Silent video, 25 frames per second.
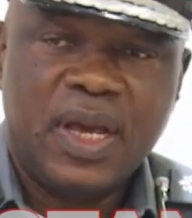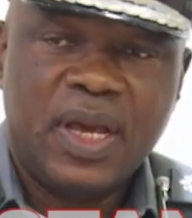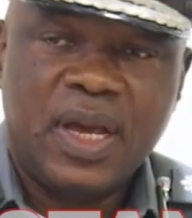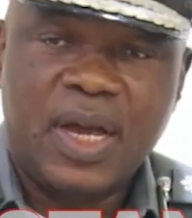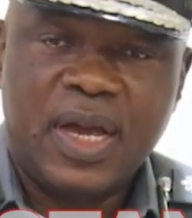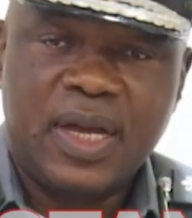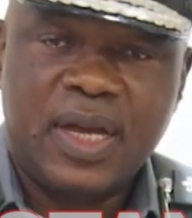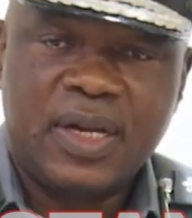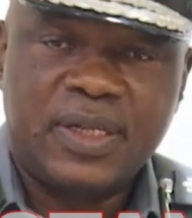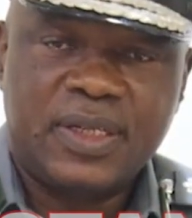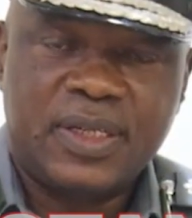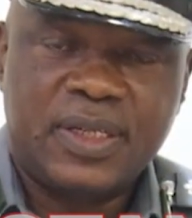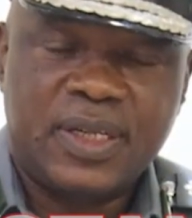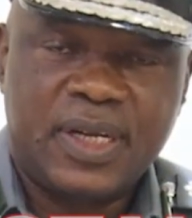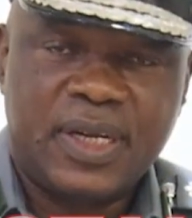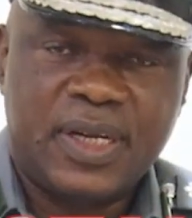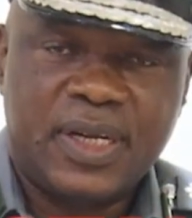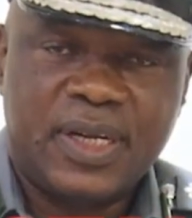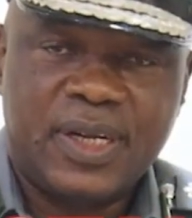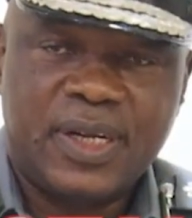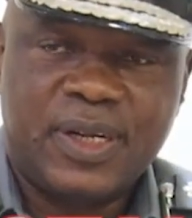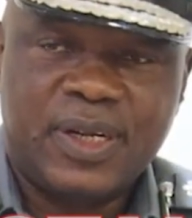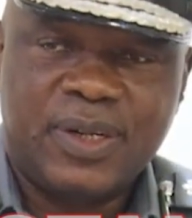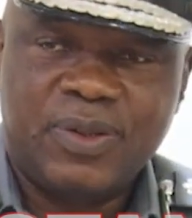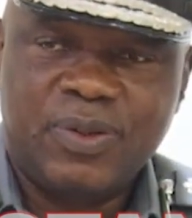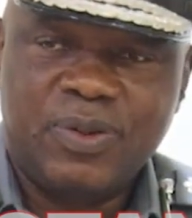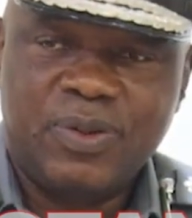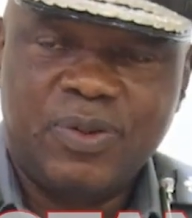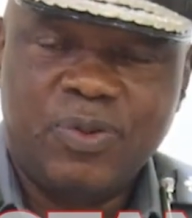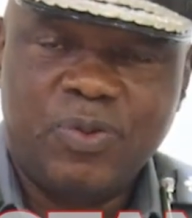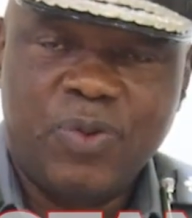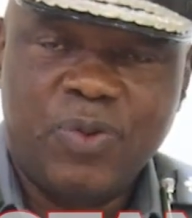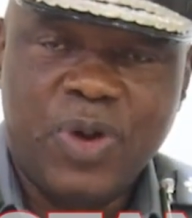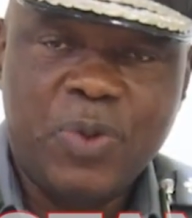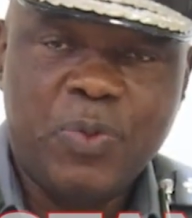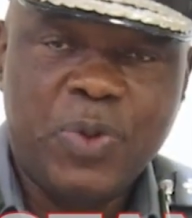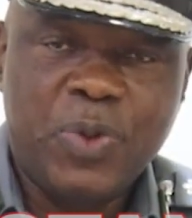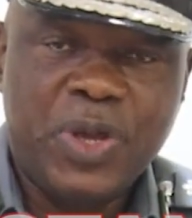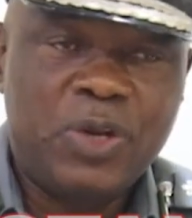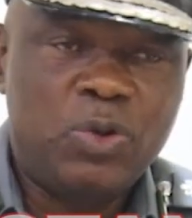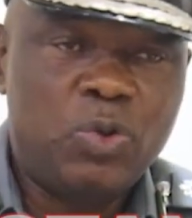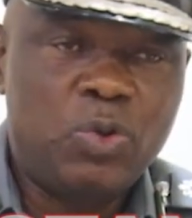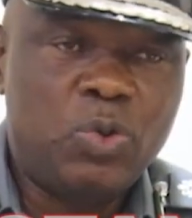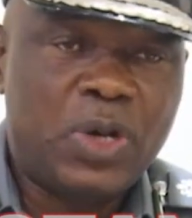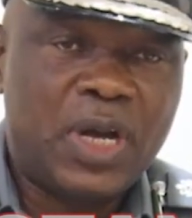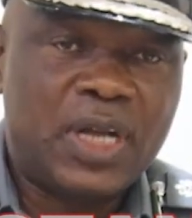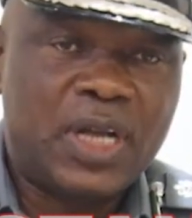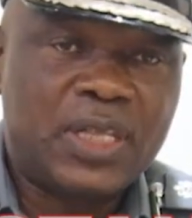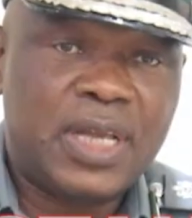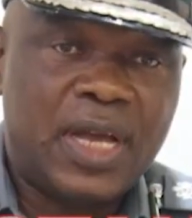And when we
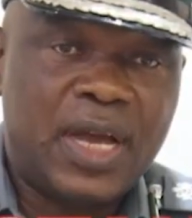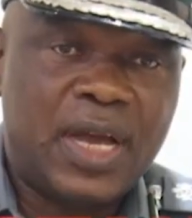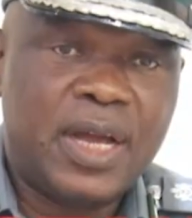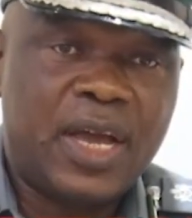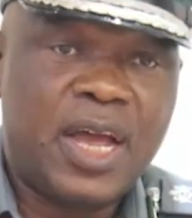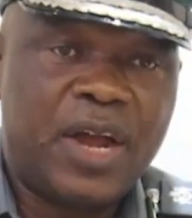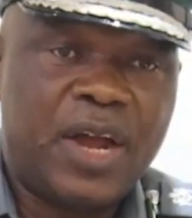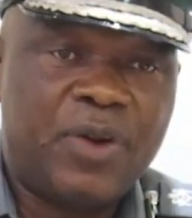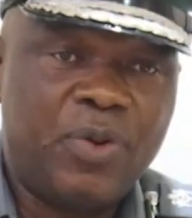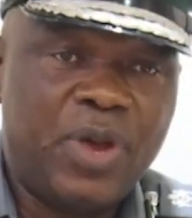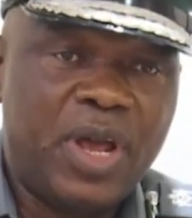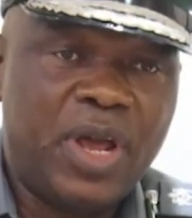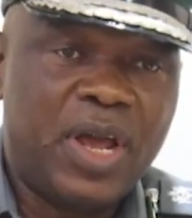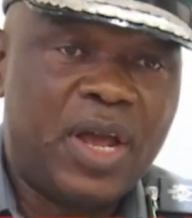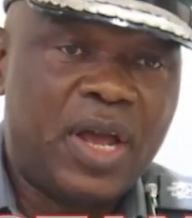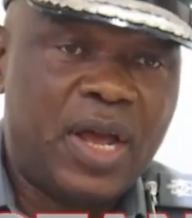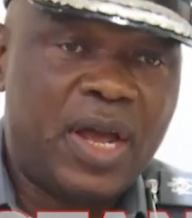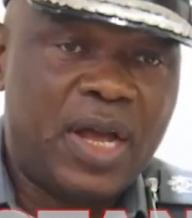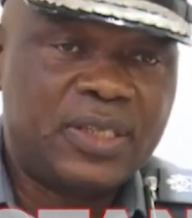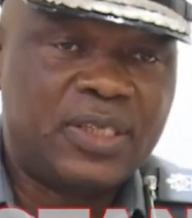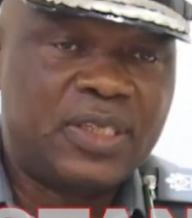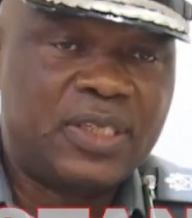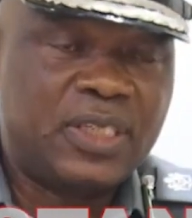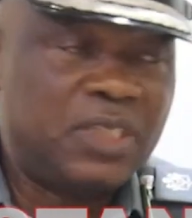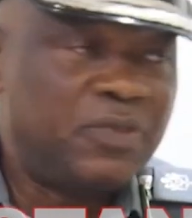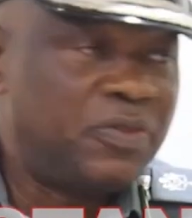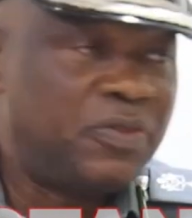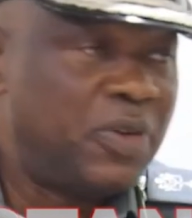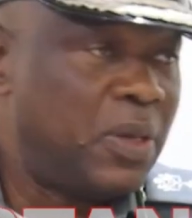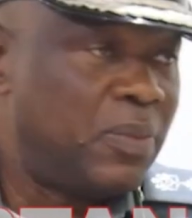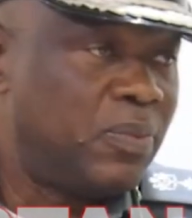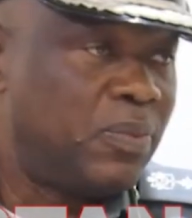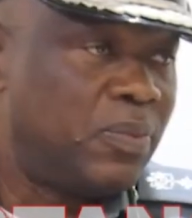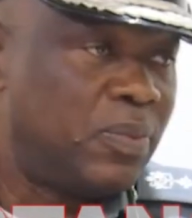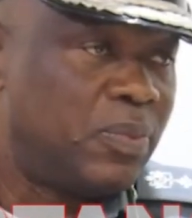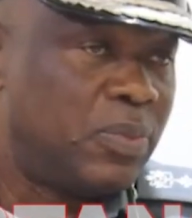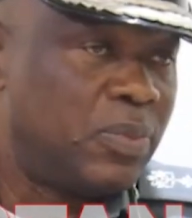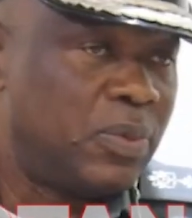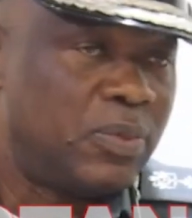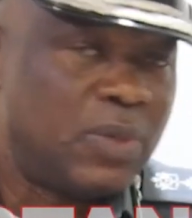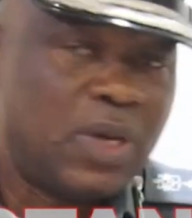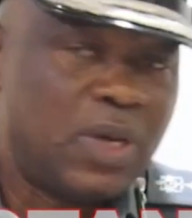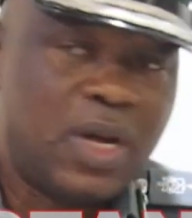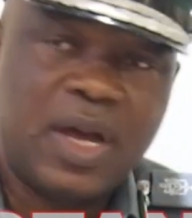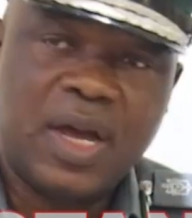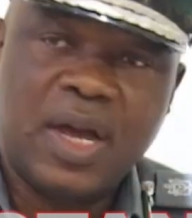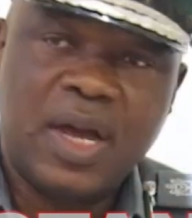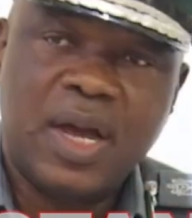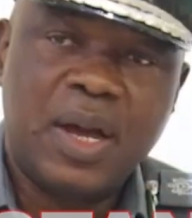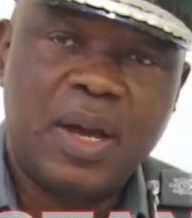look at our career at different
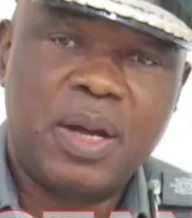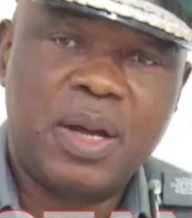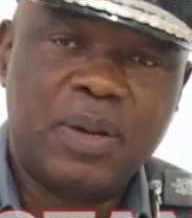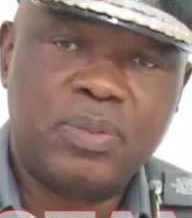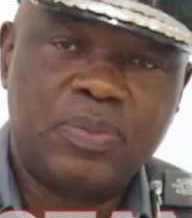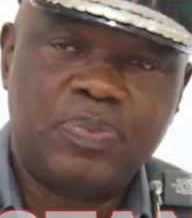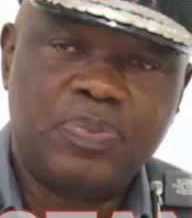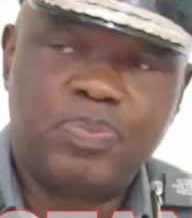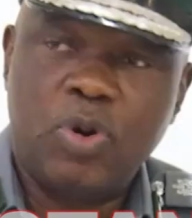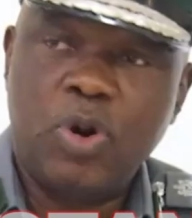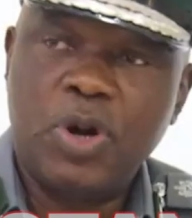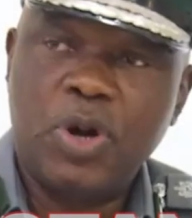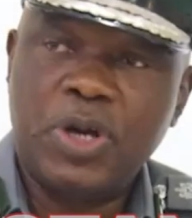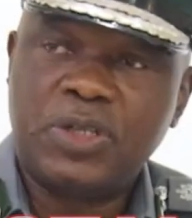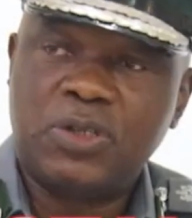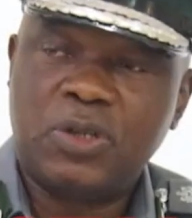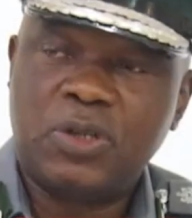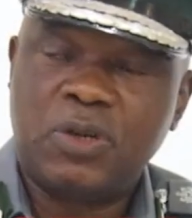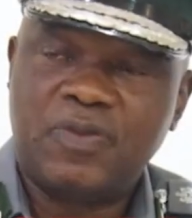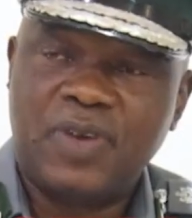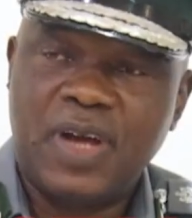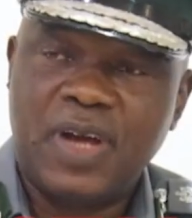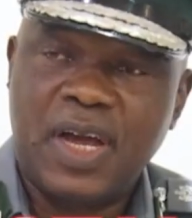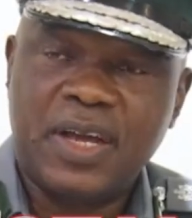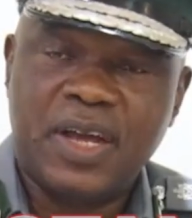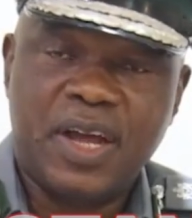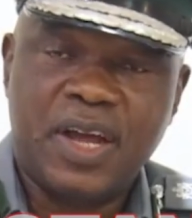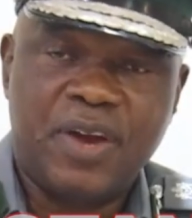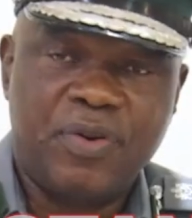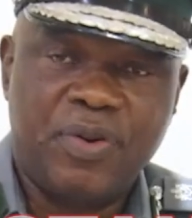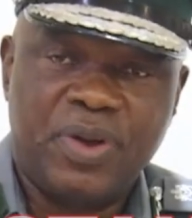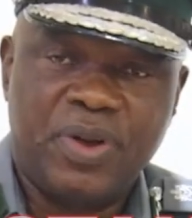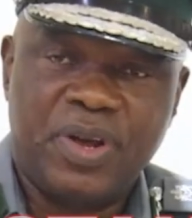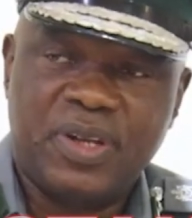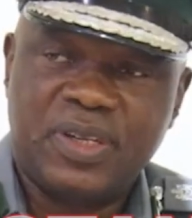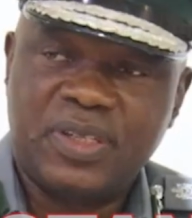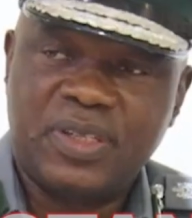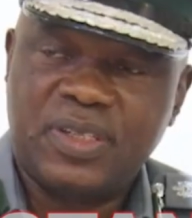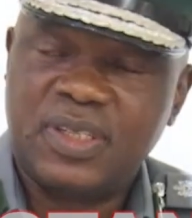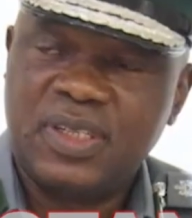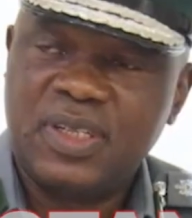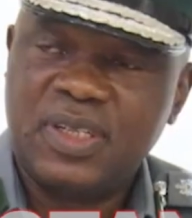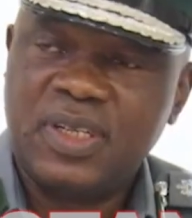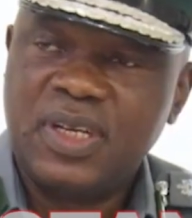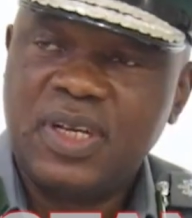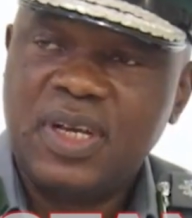points of our careers,